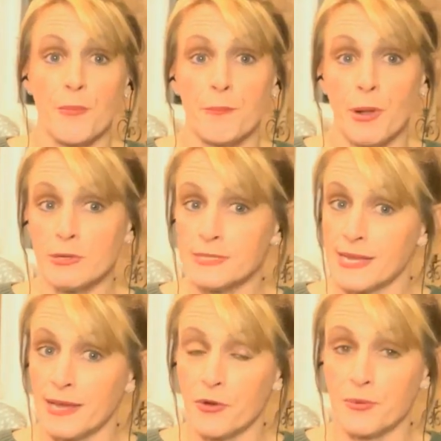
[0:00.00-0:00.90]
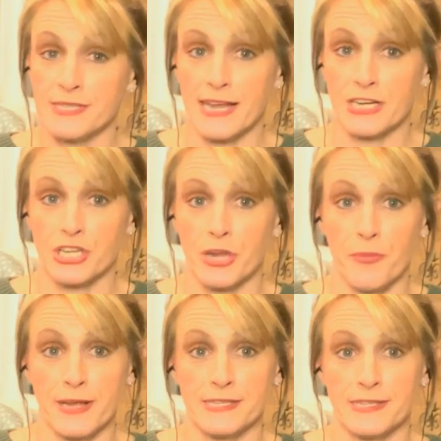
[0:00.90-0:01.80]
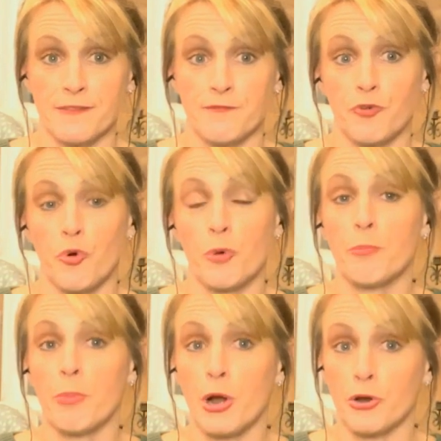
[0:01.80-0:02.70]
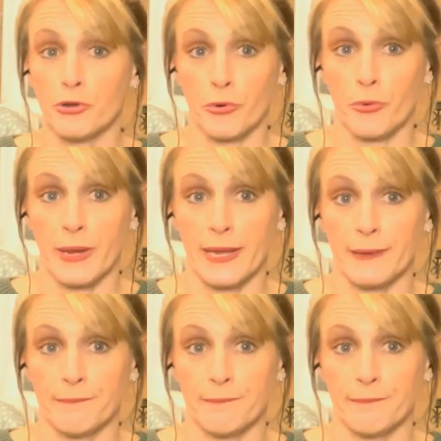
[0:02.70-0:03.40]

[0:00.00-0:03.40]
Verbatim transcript: Bolsinger was actually arrested for burglary.